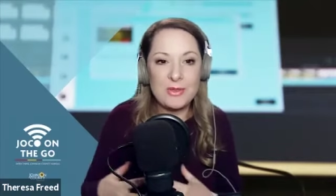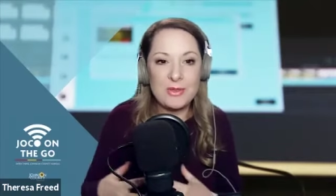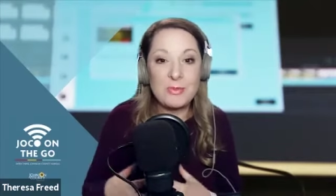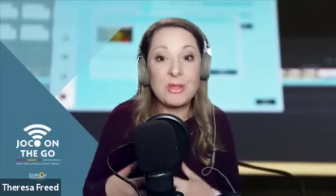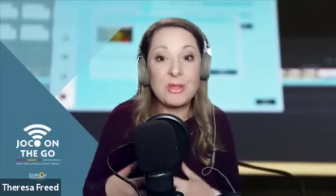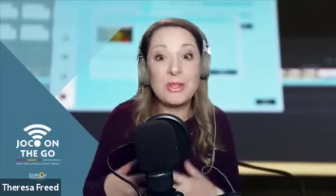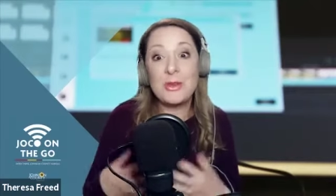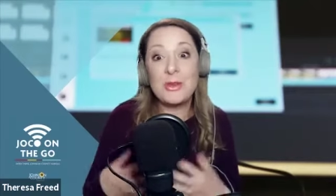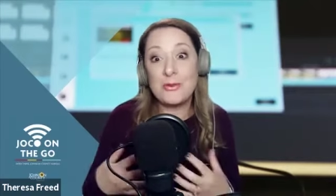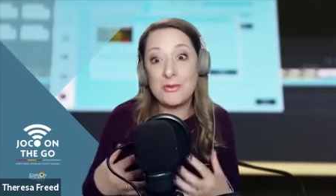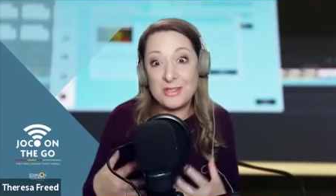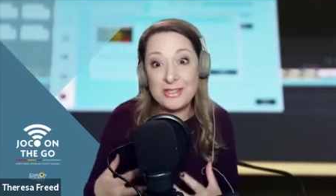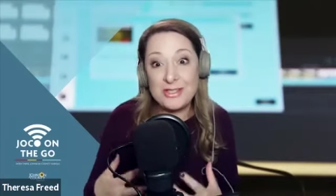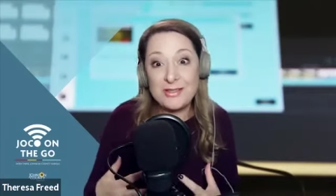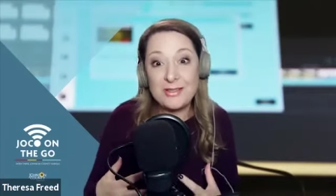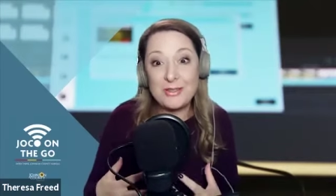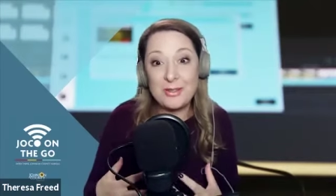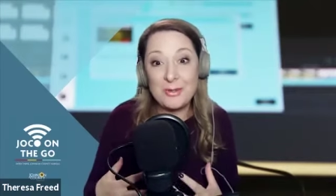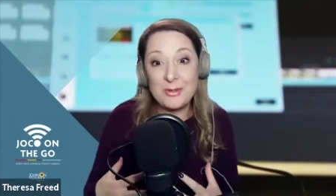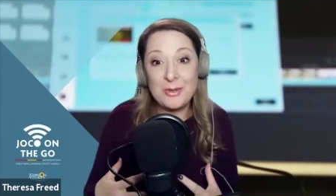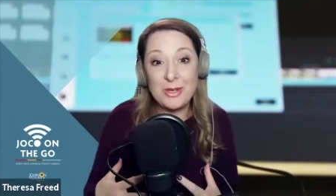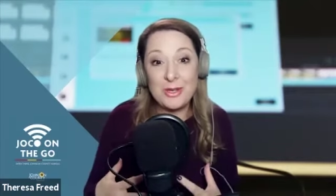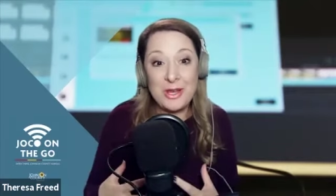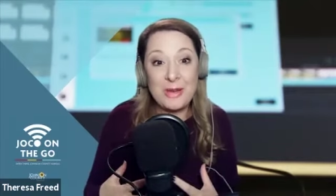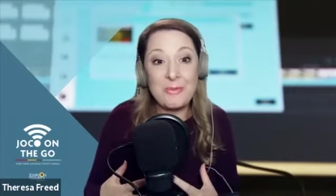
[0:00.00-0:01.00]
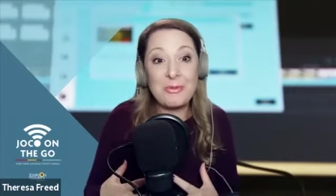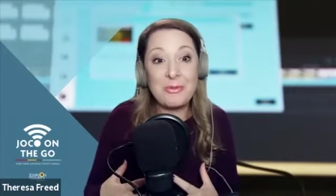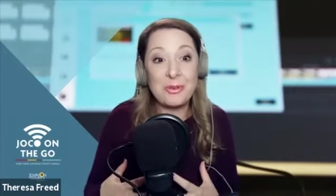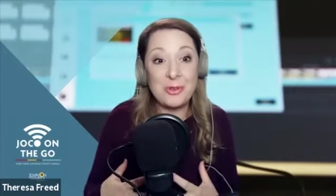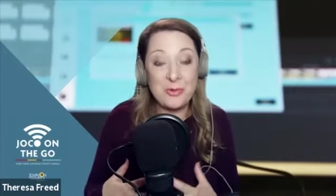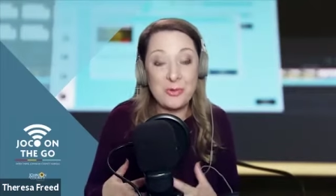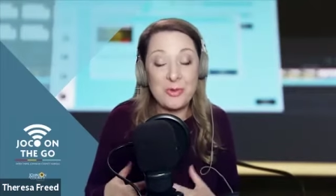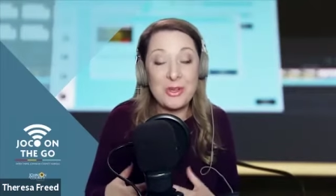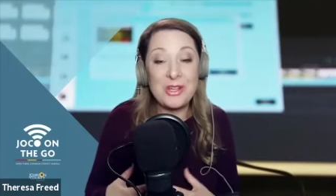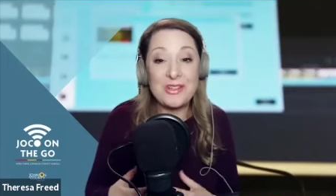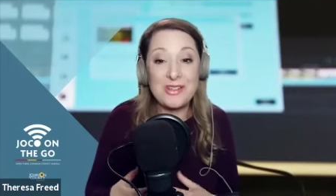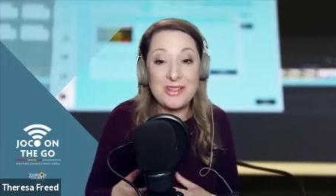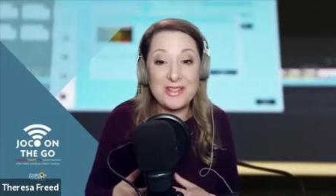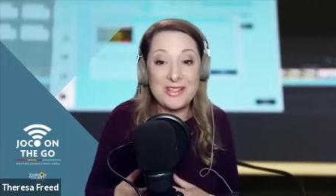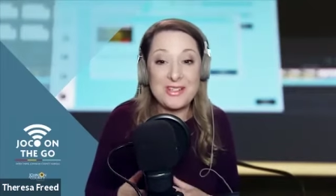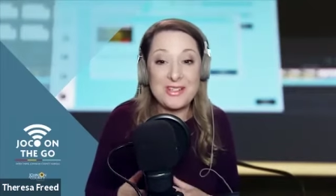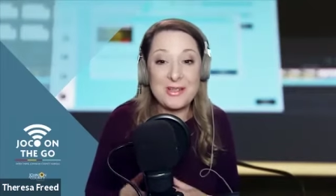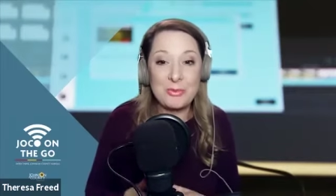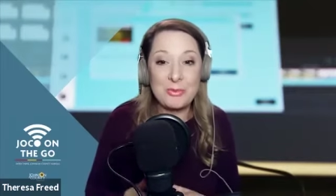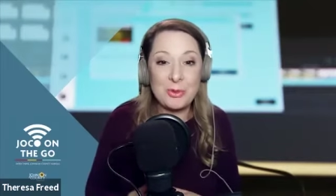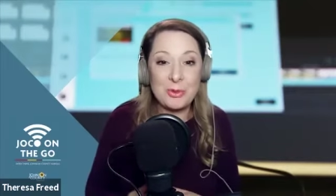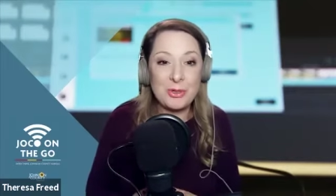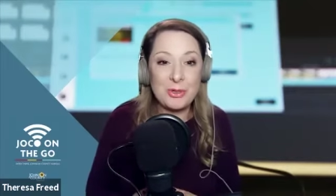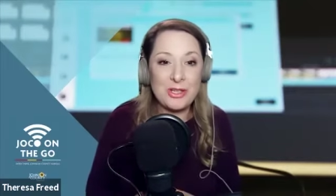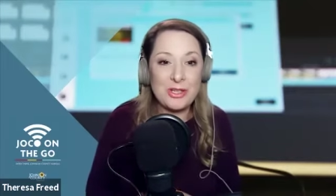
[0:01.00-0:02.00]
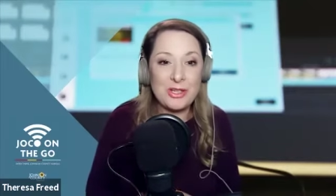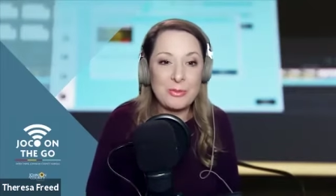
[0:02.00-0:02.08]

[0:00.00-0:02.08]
but you've you've been able to witness some pretty